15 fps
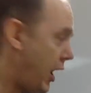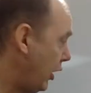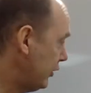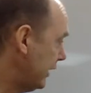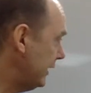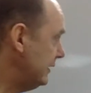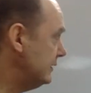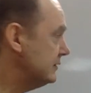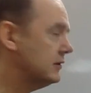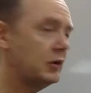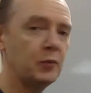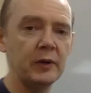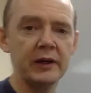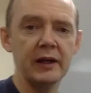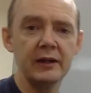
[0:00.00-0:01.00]
Okay,
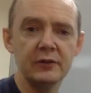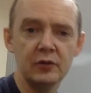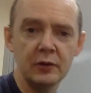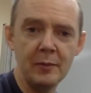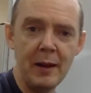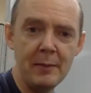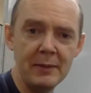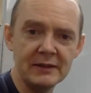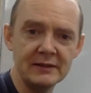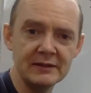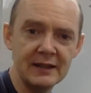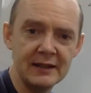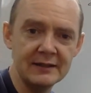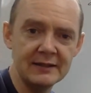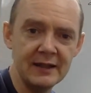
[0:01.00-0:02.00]
so we're going to talk about muscle
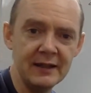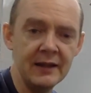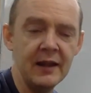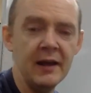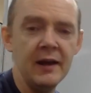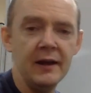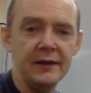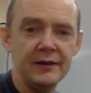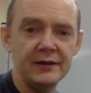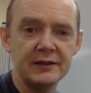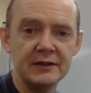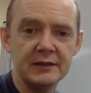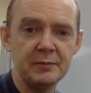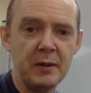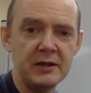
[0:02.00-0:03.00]
testing. This
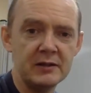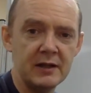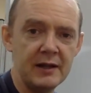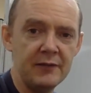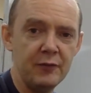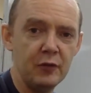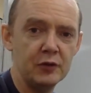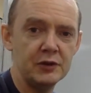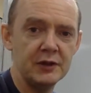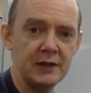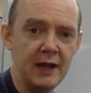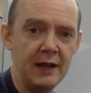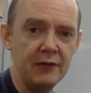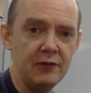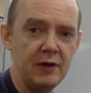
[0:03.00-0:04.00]
is especially for
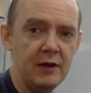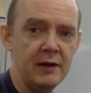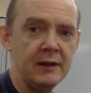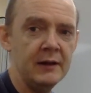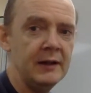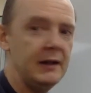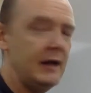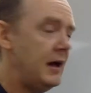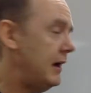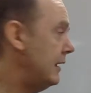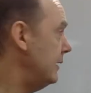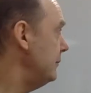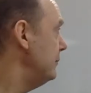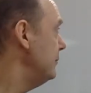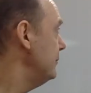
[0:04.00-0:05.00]
Jitendra.
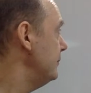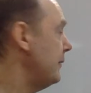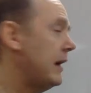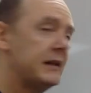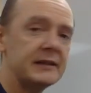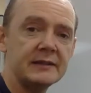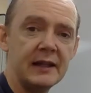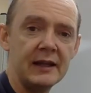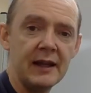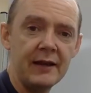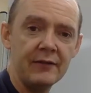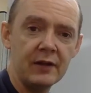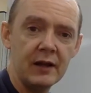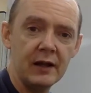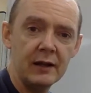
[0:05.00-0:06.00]
I understand you're
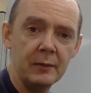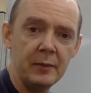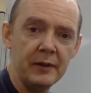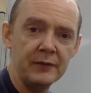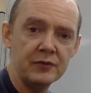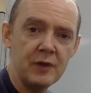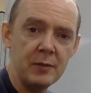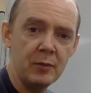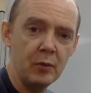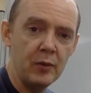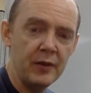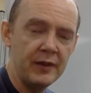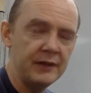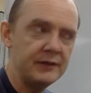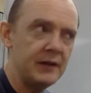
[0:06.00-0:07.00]
having a little bit of trouble
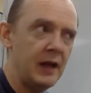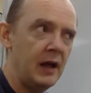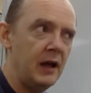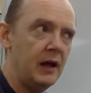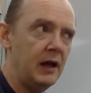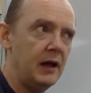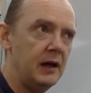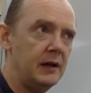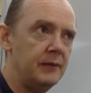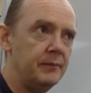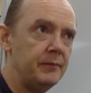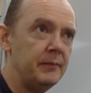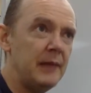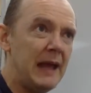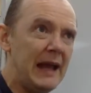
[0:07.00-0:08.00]
with this.
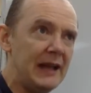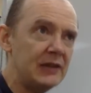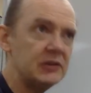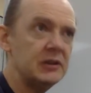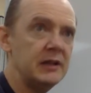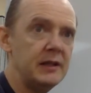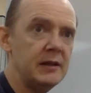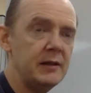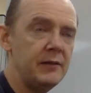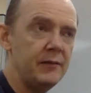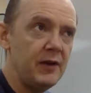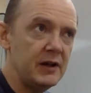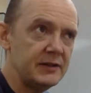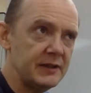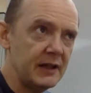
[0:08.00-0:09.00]
Actually, the
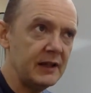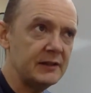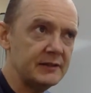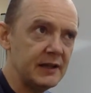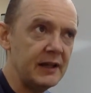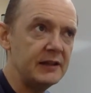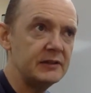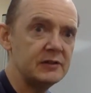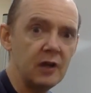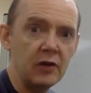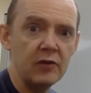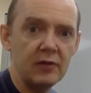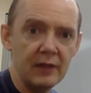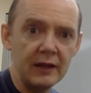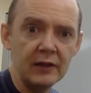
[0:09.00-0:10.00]
first thing I'd say is
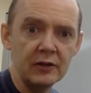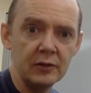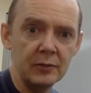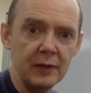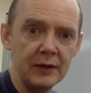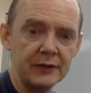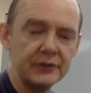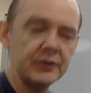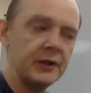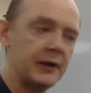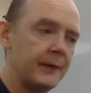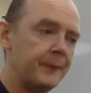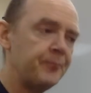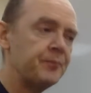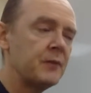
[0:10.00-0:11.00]
don't think too much.
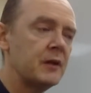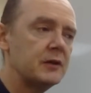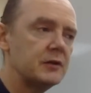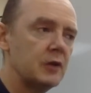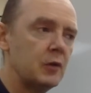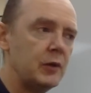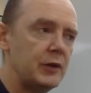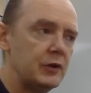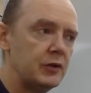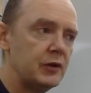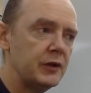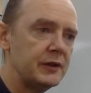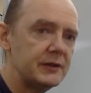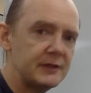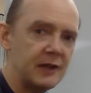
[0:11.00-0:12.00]
So when you're
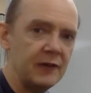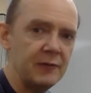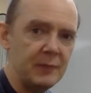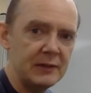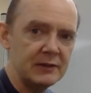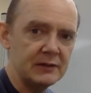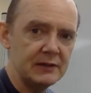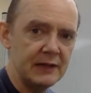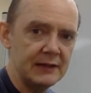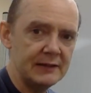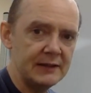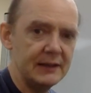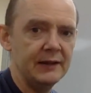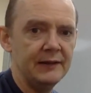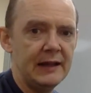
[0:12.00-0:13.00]
doing self-muscle
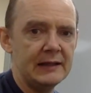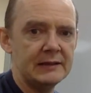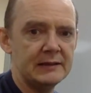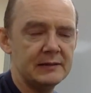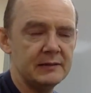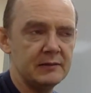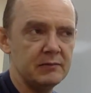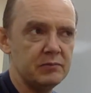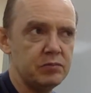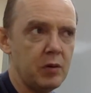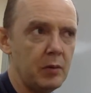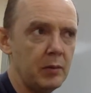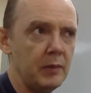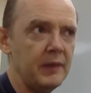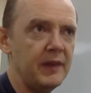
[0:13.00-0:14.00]
testing, and that's
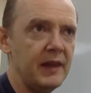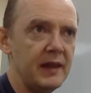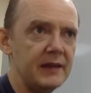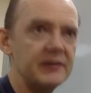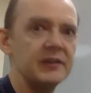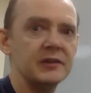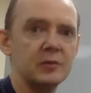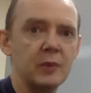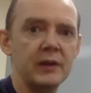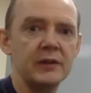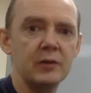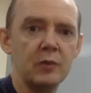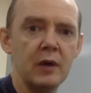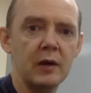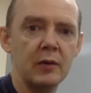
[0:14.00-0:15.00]
probably the easiest way
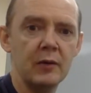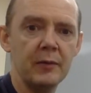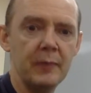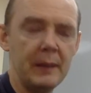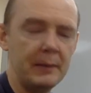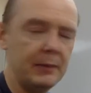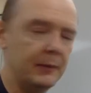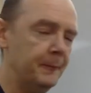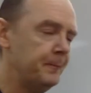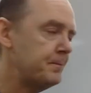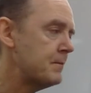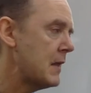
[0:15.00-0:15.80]
to work with people,